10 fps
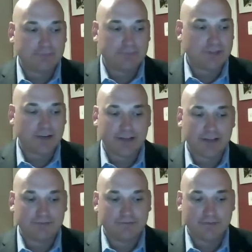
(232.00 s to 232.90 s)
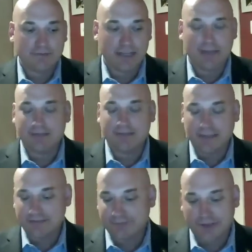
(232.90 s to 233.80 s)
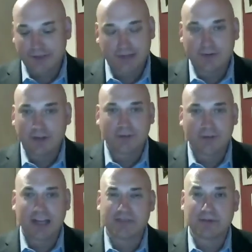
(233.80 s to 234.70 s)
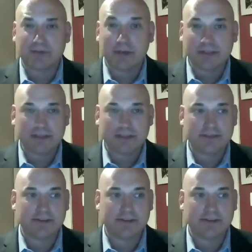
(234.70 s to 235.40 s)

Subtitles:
started getting involved with college Republicans,